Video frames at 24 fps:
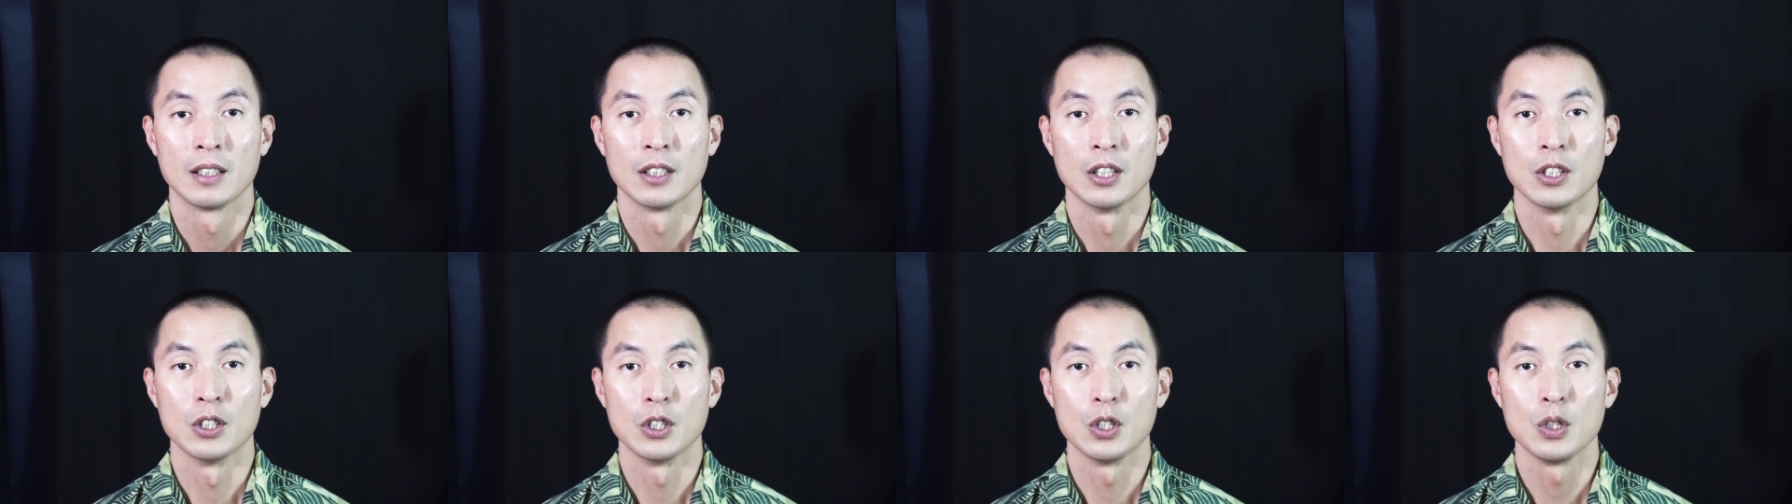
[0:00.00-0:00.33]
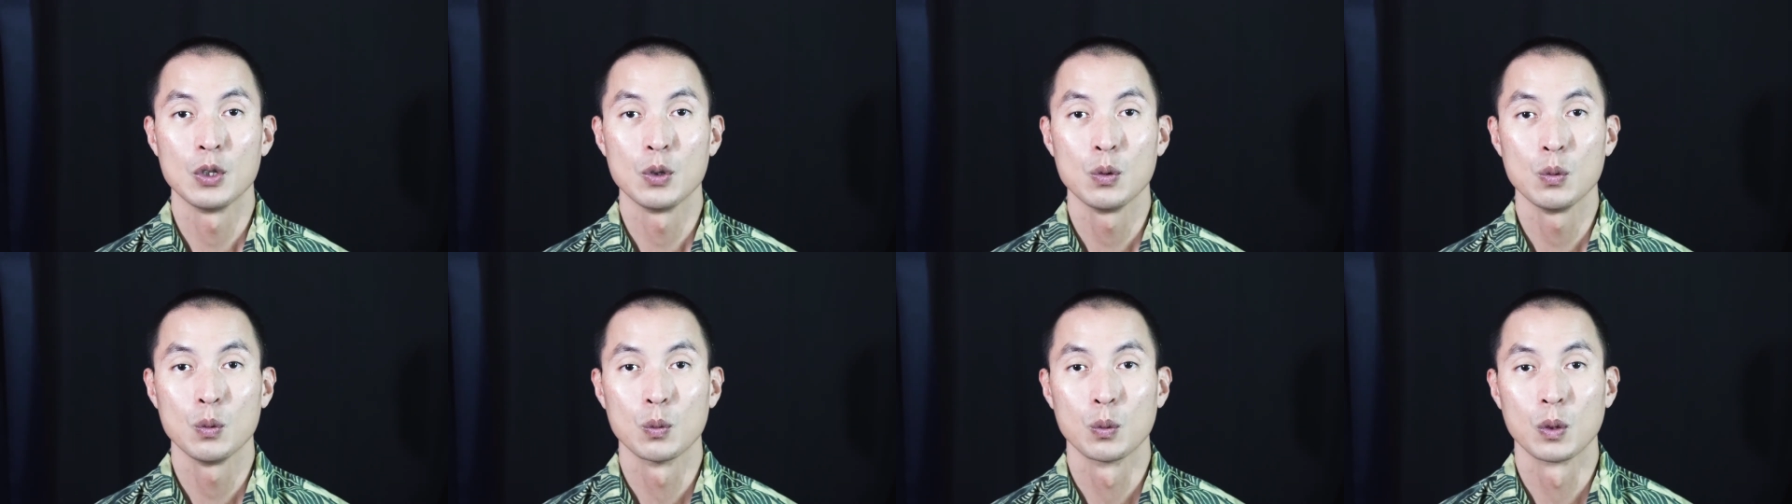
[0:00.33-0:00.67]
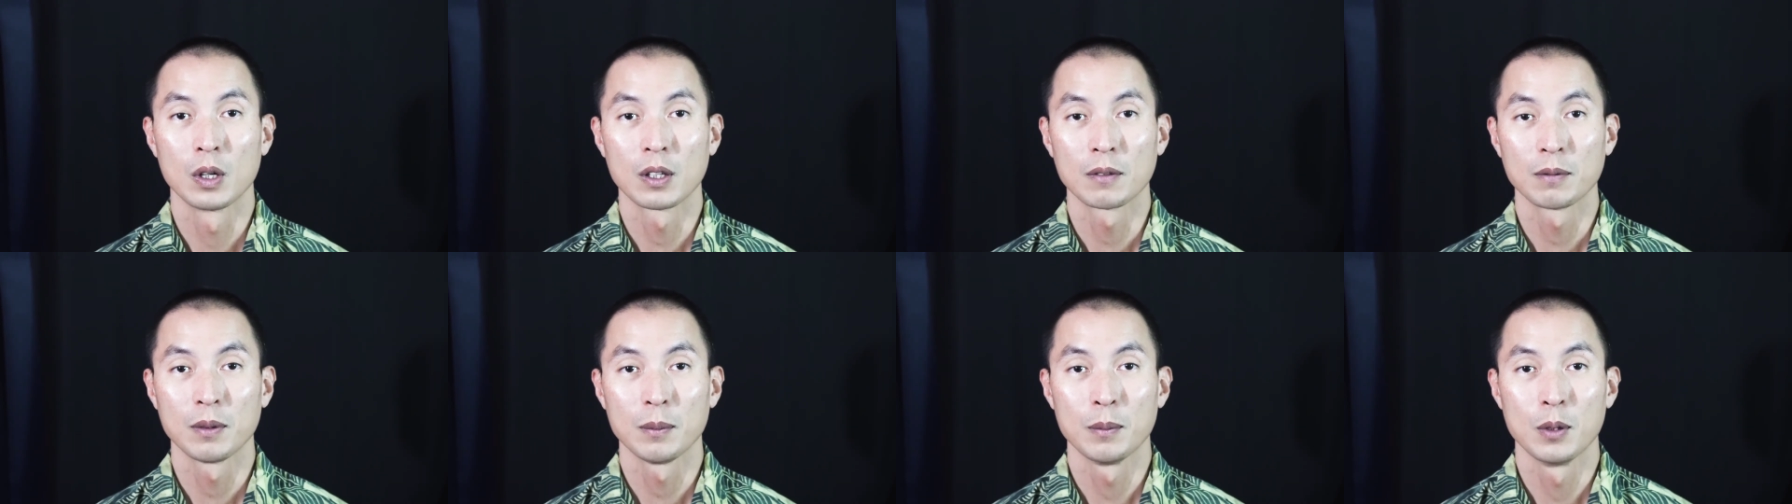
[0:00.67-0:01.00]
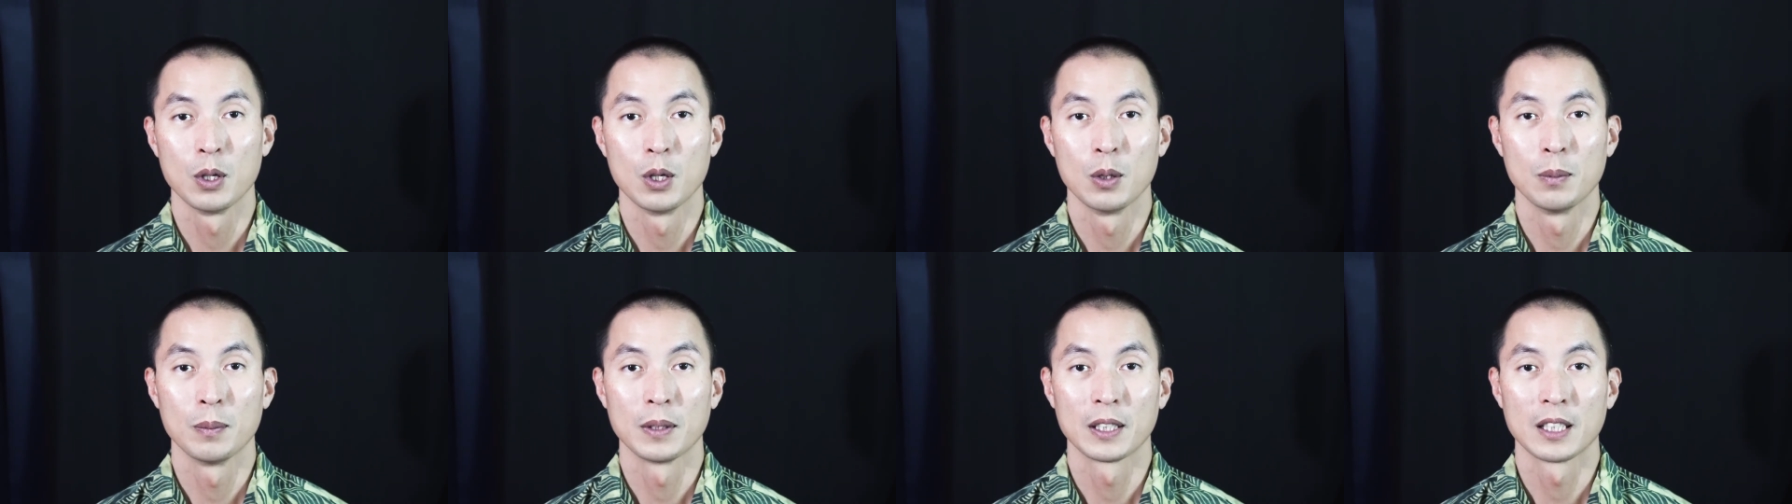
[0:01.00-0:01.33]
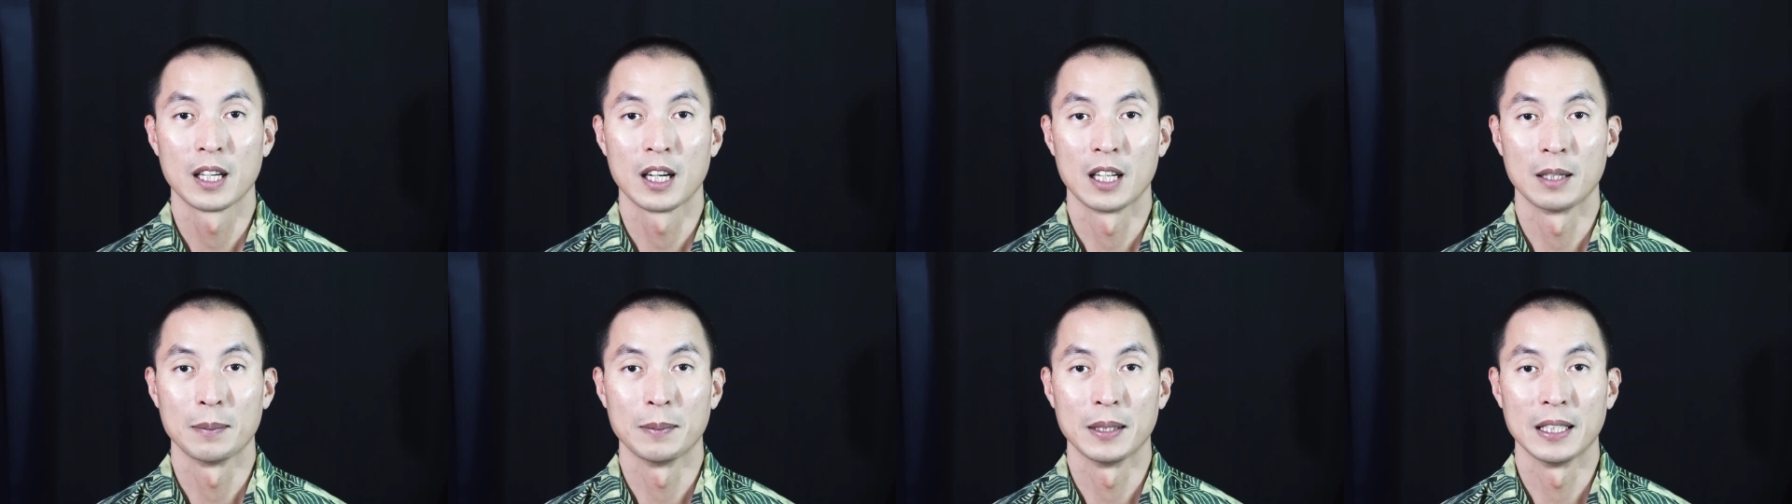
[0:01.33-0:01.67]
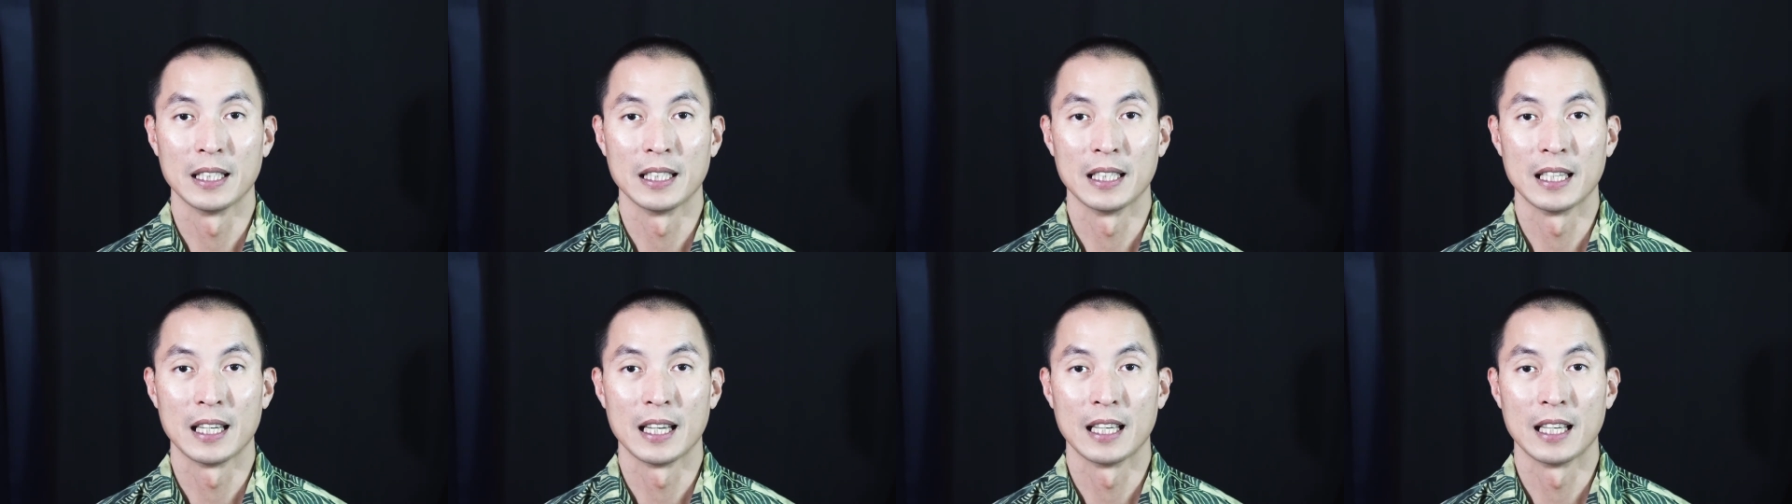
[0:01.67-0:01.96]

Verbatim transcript: The new work-from-home economy